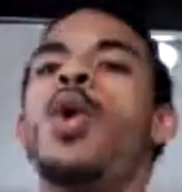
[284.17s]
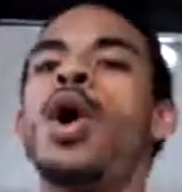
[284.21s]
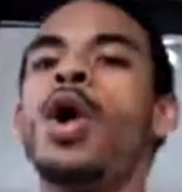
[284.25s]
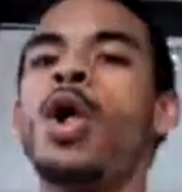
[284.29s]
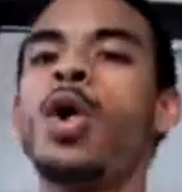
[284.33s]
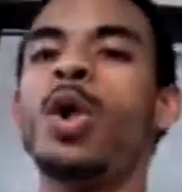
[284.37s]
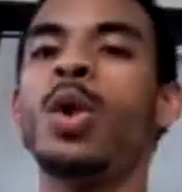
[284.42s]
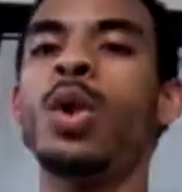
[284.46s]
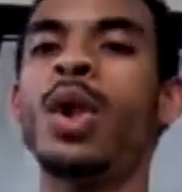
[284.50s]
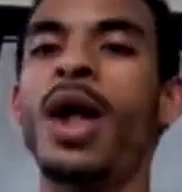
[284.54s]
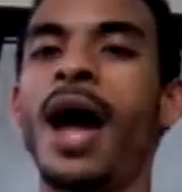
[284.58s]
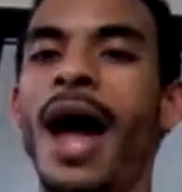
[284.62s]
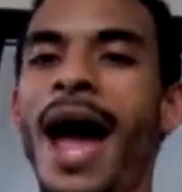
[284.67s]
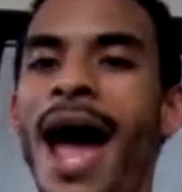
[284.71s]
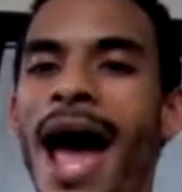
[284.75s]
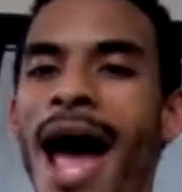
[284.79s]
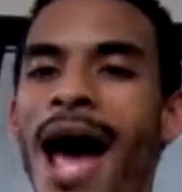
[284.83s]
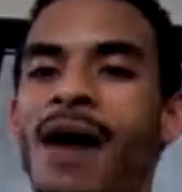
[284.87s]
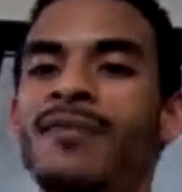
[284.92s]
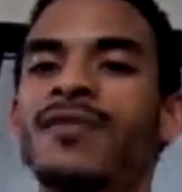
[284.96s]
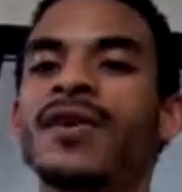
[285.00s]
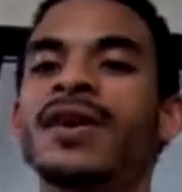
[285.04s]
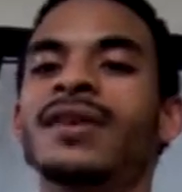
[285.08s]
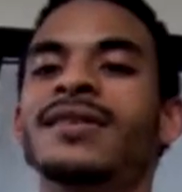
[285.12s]
will
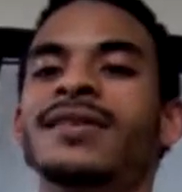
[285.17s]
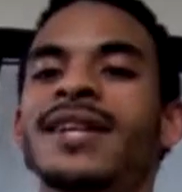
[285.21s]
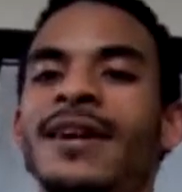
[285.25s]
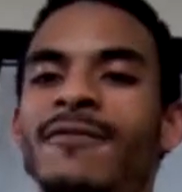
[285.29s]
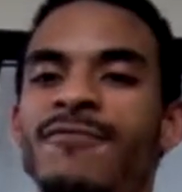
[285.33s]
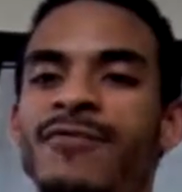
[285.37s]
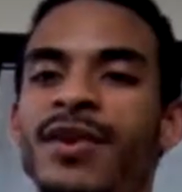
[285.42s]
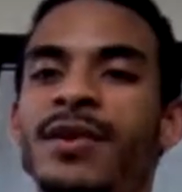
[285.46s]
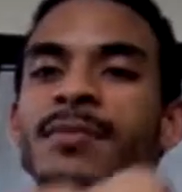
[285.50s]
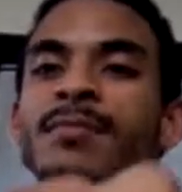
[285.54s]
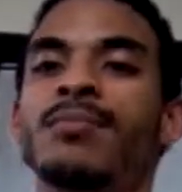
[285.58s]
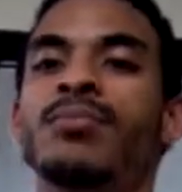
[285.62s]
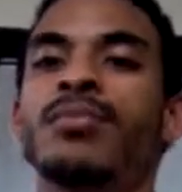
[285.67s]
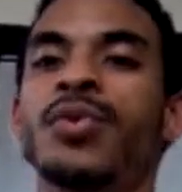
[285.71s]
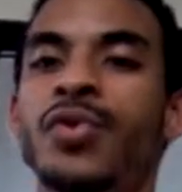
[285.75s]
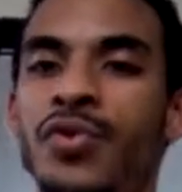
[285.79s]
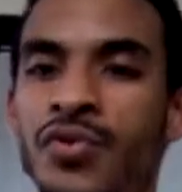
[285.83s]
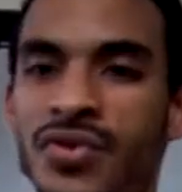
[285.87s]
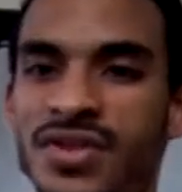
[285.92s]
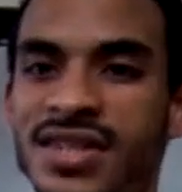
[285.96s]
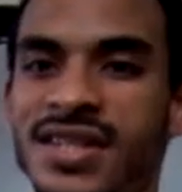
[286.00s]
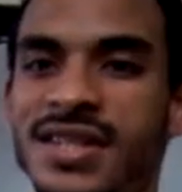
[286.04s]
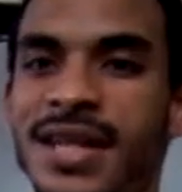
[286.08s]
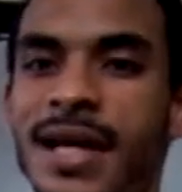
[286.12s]
have a different
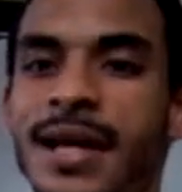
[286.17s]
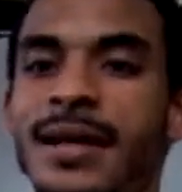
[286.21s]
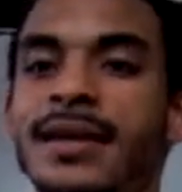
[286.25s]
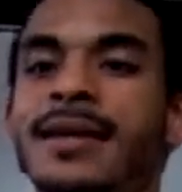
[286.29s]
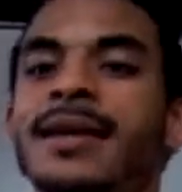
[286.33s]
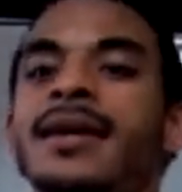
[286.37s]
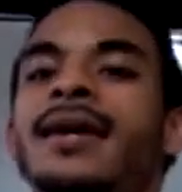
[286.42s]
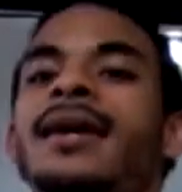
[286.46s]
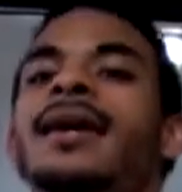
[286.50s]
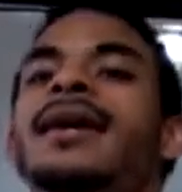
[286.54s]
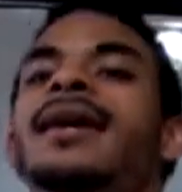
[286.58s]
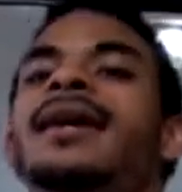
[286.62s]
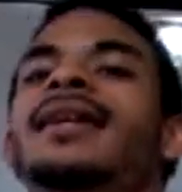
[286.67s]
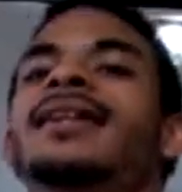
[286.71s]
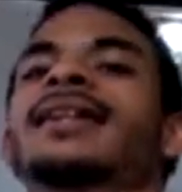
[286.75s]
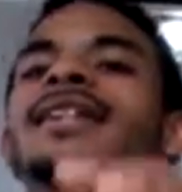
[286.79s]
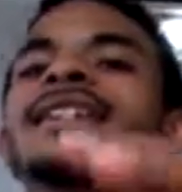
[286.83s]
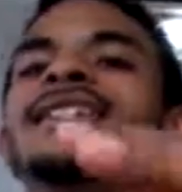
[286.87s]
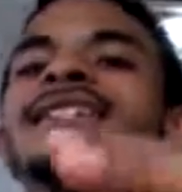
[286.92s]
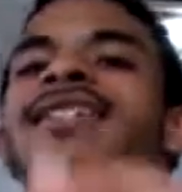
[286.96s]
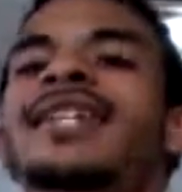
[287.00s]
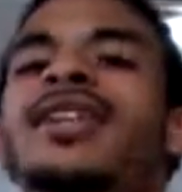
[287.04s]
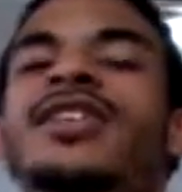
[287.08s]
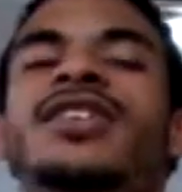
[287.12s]
moveset.
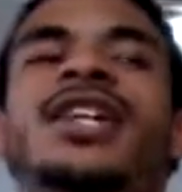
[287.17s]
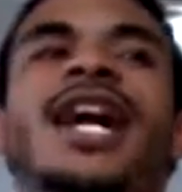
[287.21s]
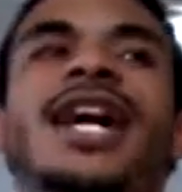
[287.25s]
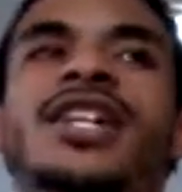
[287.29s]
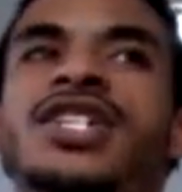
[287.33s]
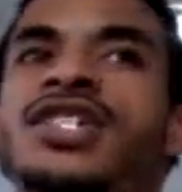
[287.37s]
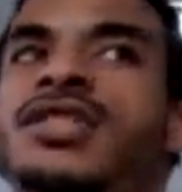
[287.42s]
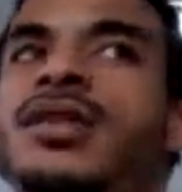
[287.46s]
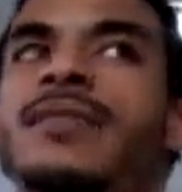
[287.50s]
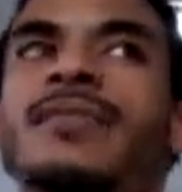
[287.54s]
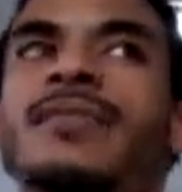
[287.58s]
They're not just